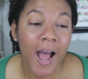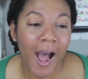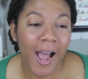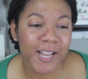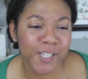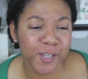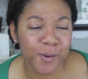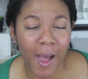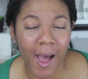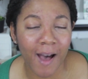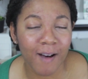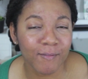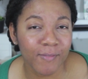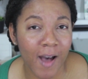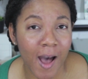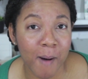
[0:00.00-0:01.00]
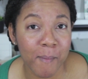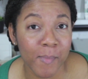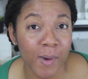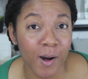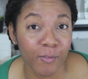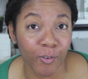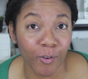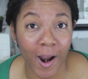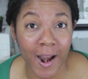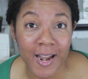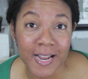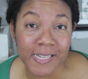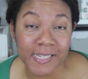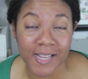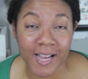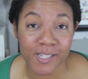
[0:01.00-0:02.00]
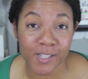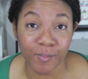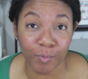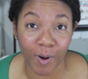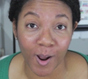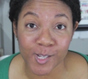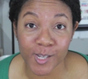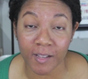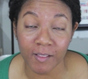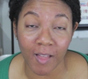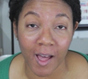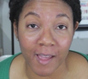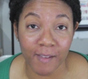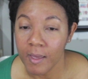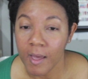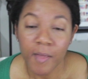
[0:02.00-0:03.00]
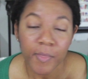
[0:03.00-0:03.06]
I do have a variety sets of Project Life.